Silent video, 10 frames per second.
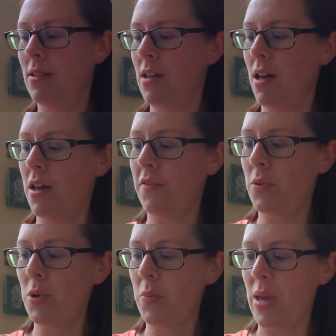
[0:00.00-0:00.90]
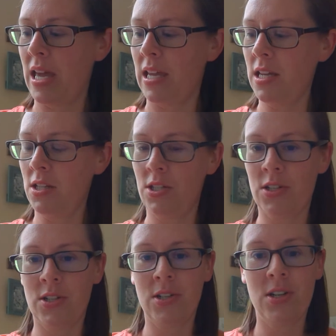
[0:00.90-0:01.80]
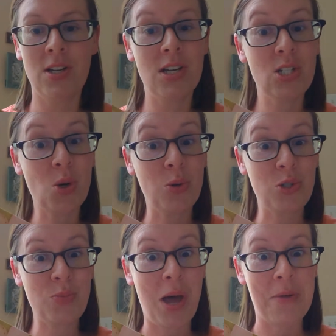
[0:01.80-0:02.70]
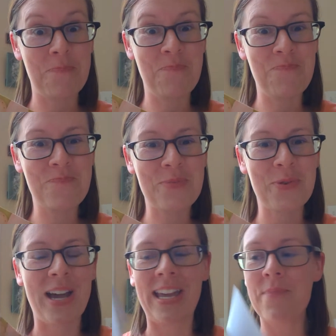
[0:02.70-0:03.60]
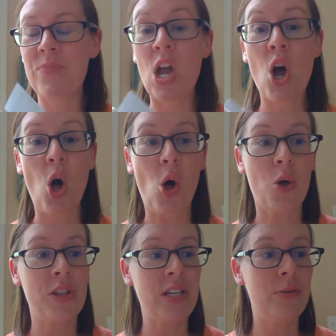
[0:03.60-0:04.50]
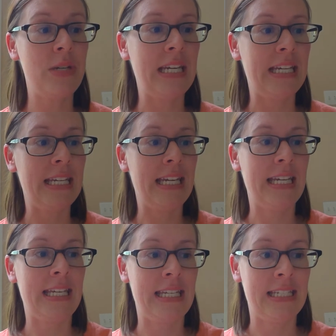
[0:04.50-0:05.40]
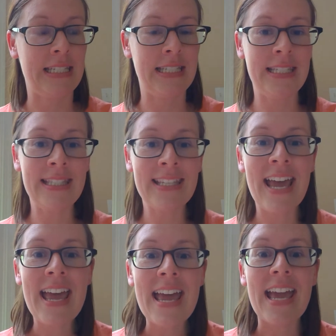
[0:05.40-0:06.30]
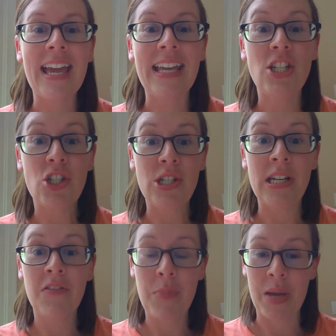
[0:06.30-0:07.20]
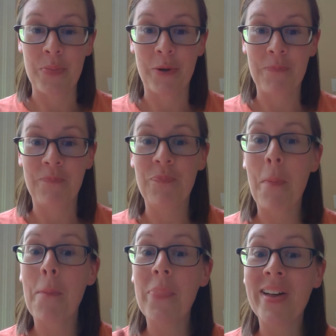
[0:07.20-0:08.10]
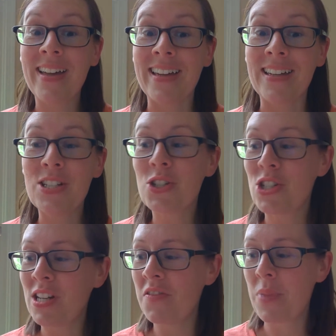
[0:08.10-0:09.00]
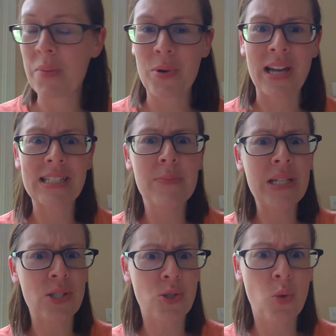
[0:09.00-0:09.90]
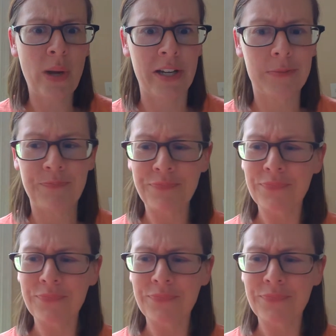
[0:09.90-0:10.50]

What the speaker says: of your book page to hold your spot. Okay, all that you need is a sheet of paper, but your sheet of paper has to be square.